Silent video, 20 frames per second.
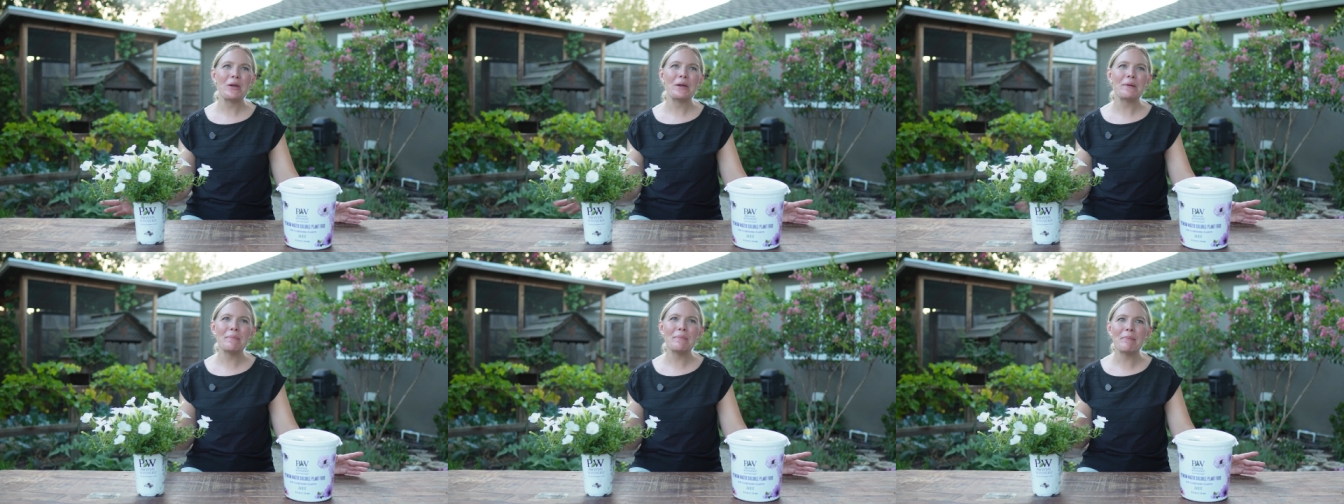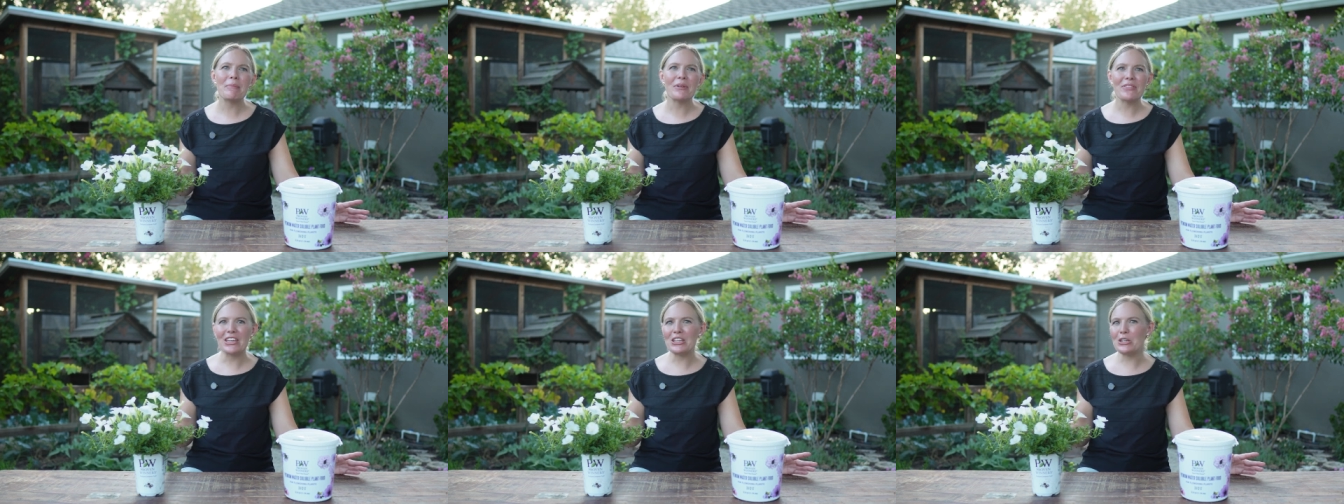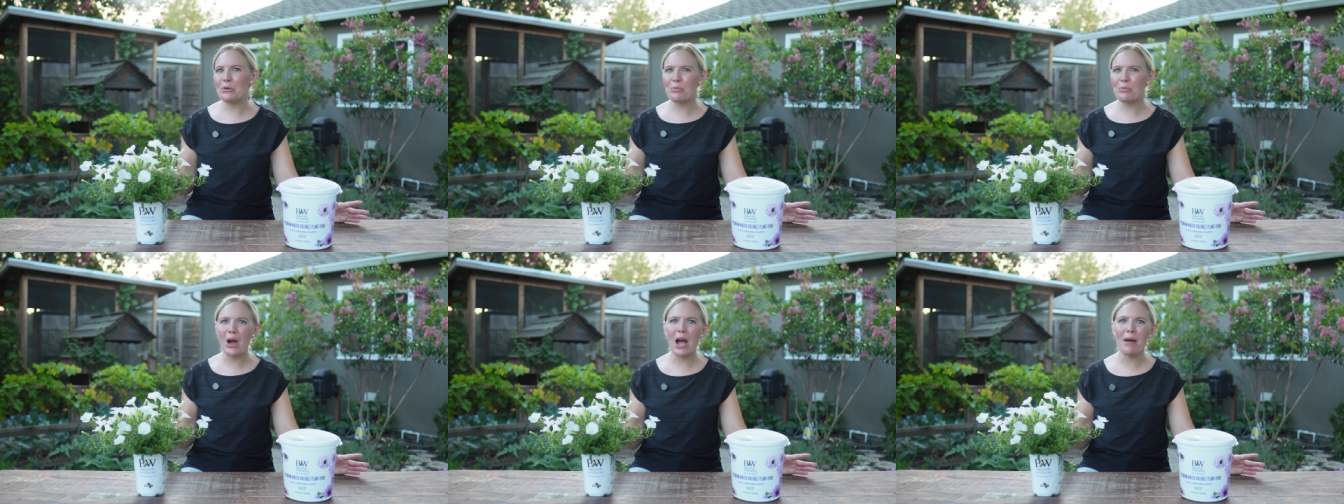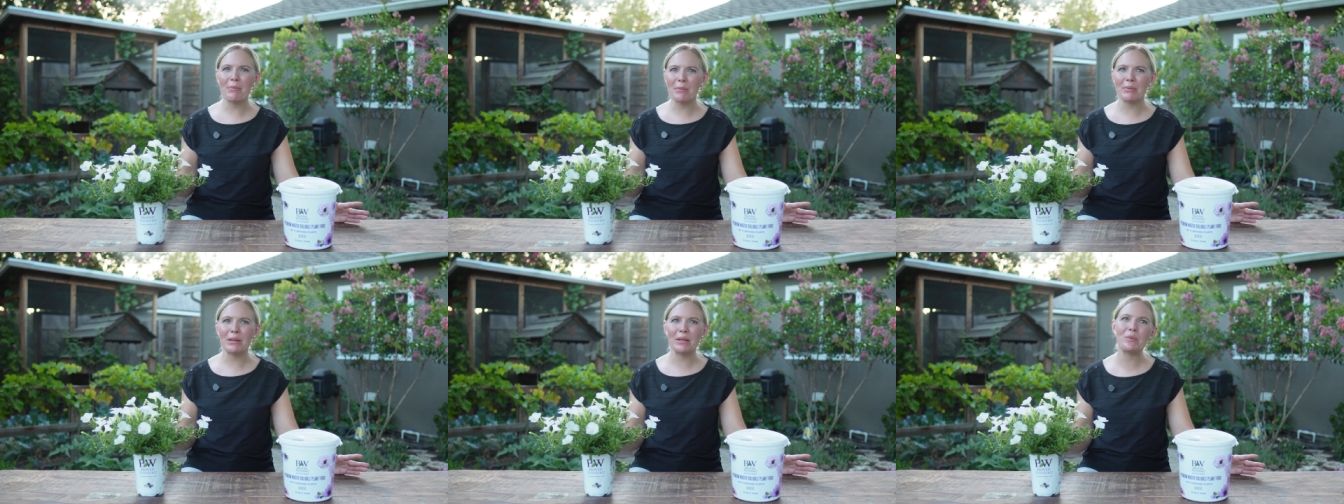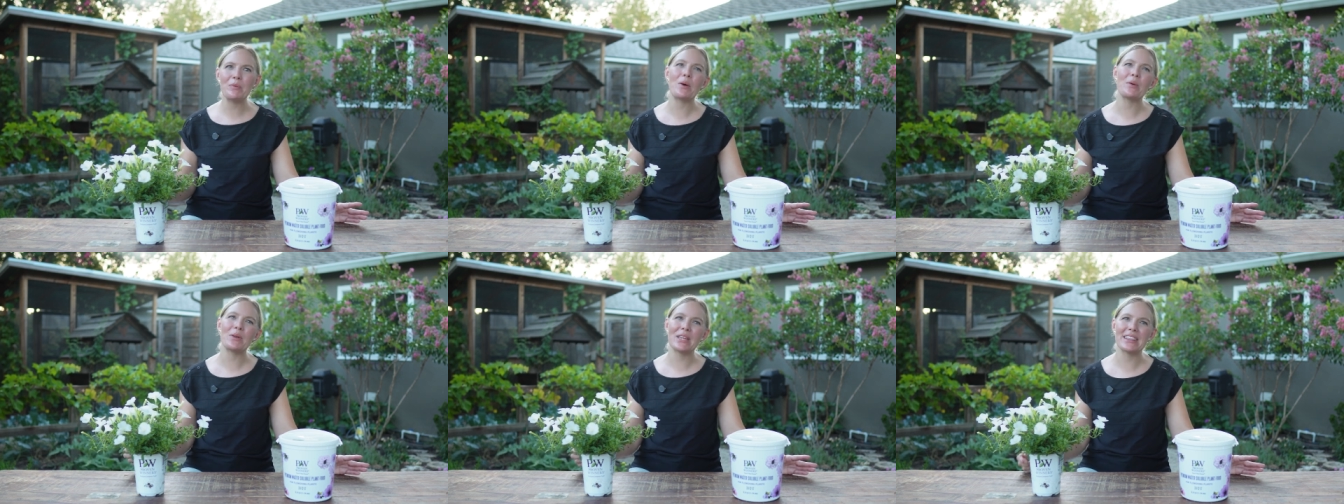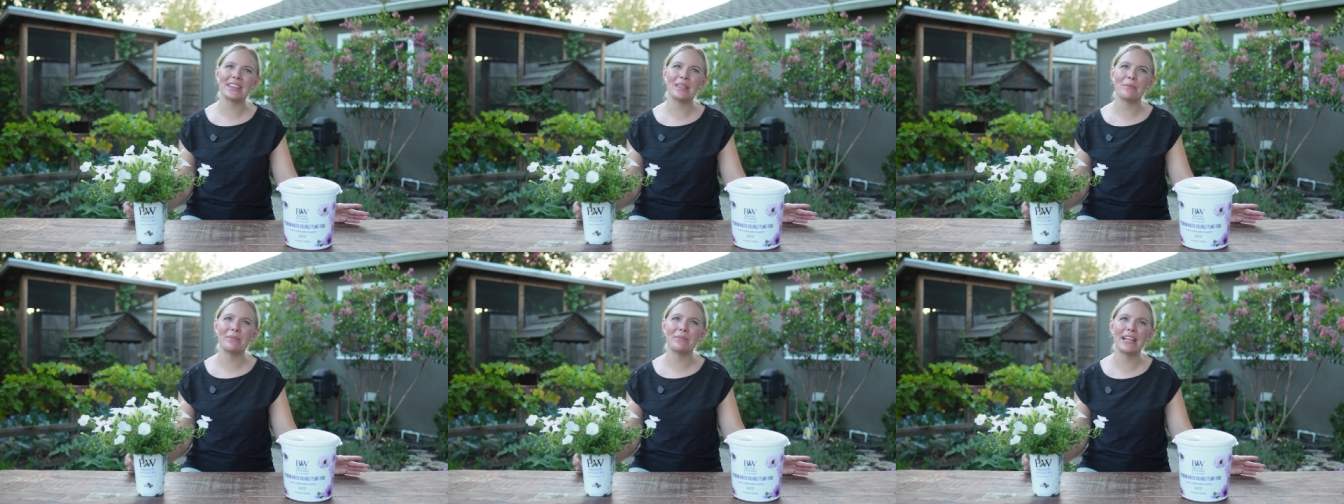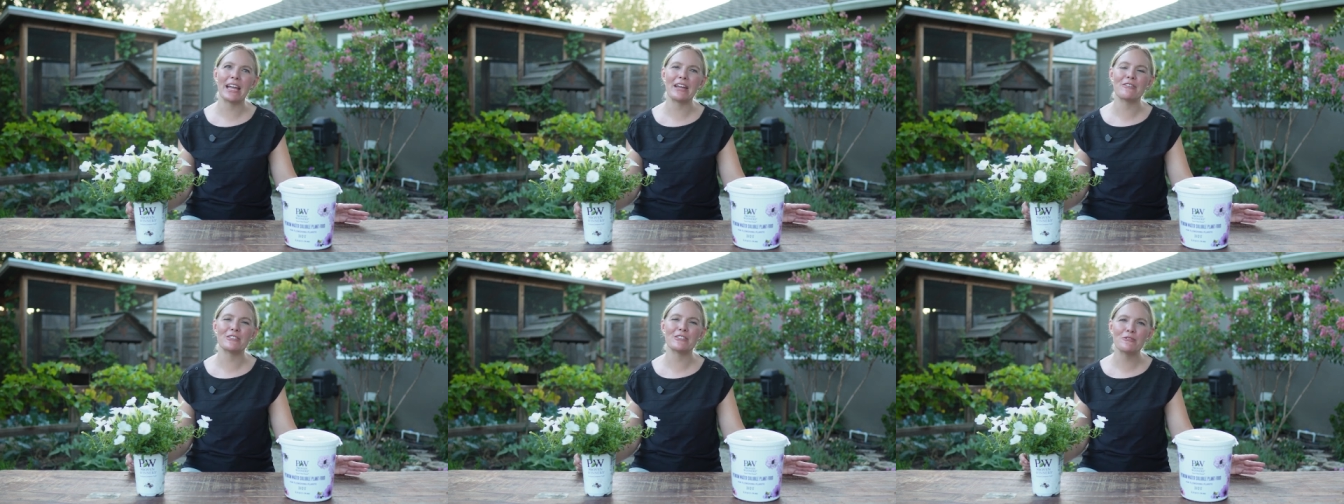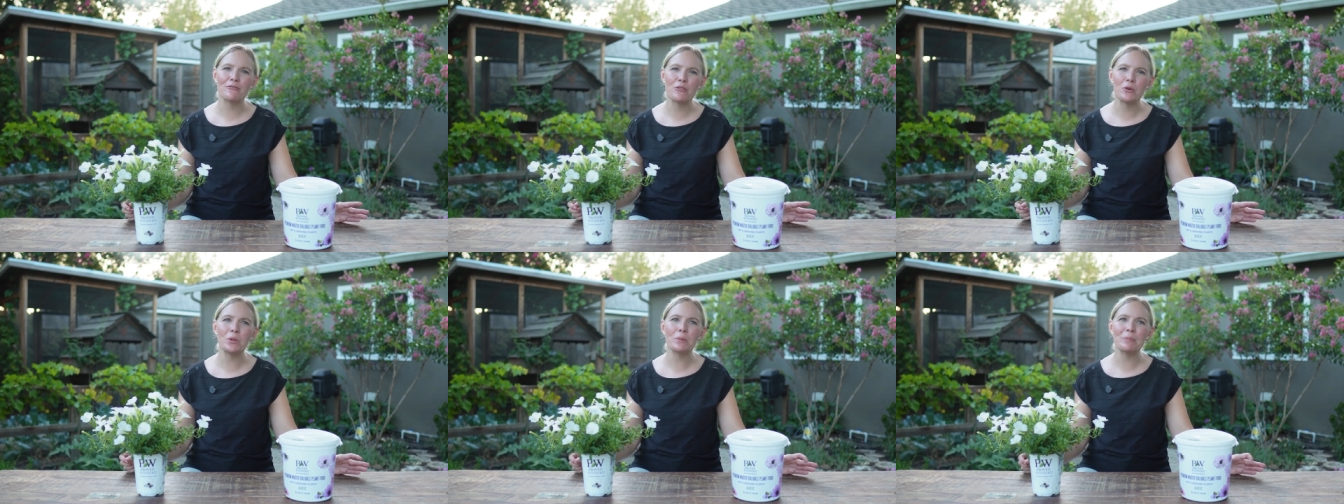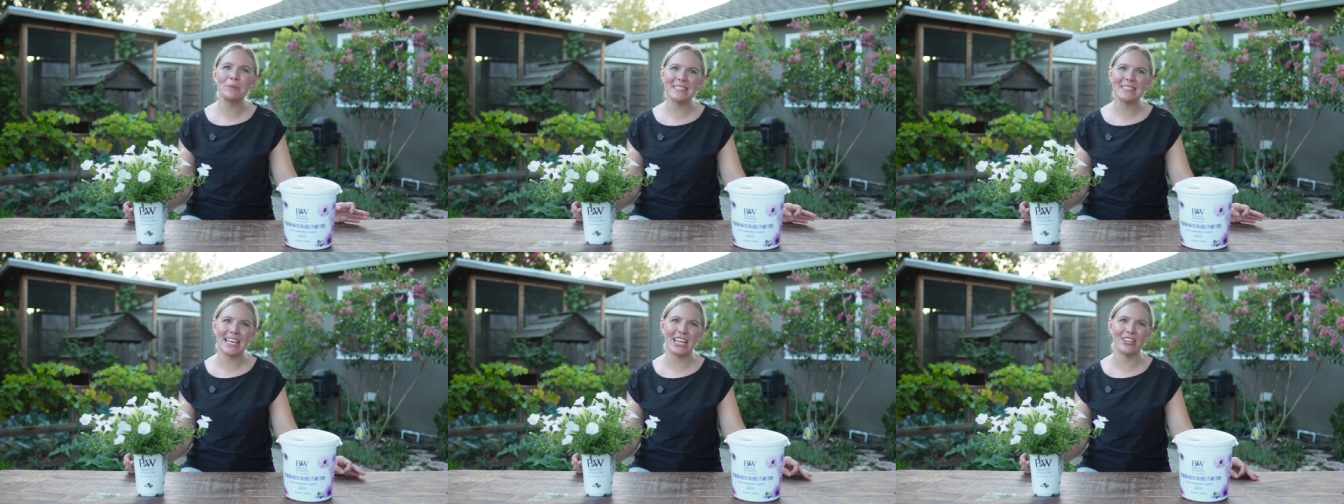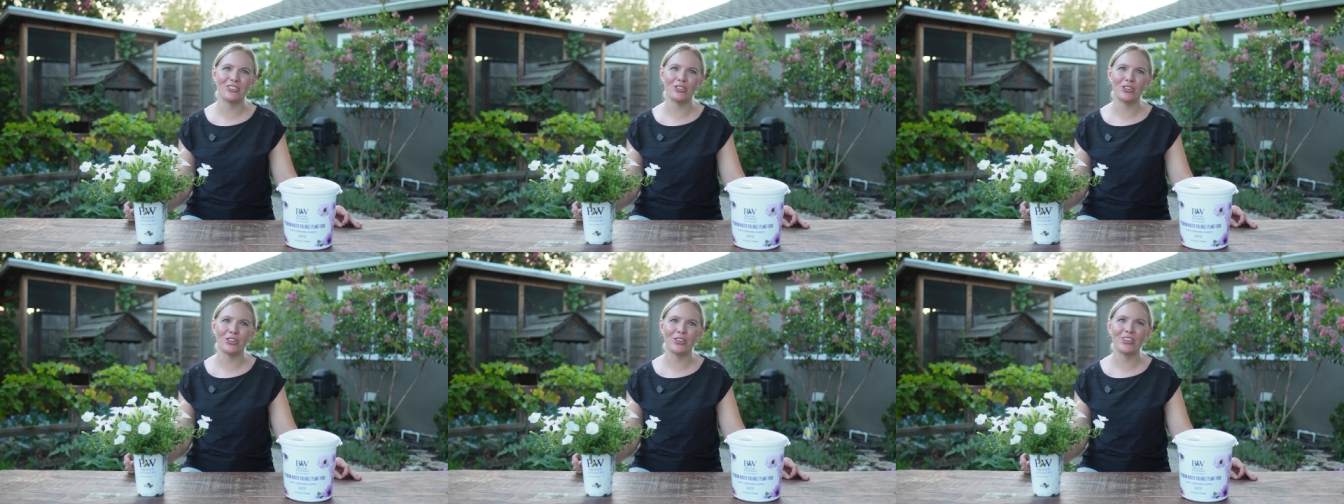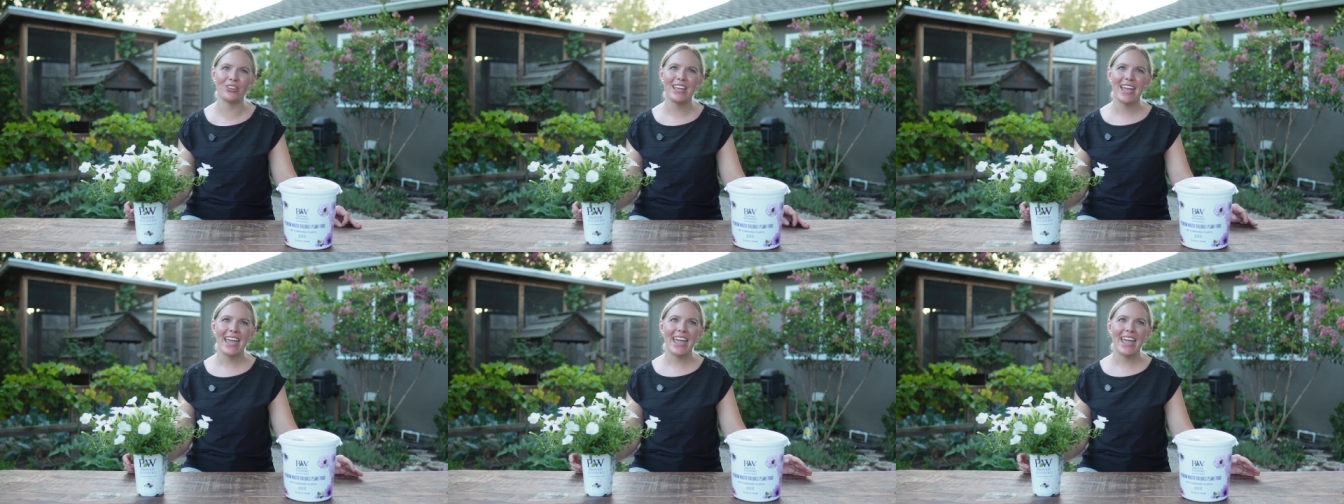remember that you probably won't get the plant's full potential,